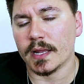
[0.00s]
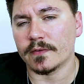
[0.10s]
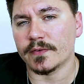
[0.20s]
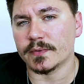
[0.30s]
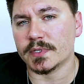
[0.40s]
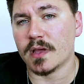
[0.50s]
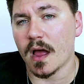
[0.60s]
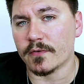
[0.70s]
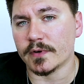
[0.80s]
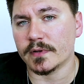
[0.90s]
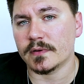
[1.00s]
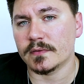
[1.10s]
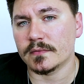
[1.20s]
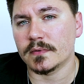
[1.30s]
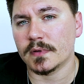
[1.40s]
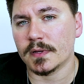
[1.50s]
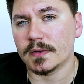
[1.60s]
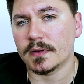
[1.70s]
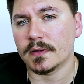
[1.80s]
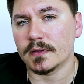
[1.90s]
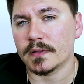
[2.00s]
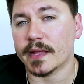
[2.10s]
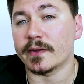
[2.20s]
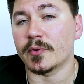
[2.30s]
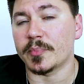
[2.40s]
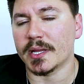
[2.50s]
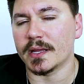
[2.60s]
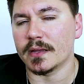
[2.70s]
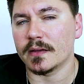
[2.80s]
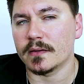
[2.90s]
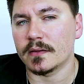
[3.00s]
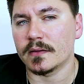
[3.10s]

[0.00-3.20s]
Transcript: And if it was current, then it would be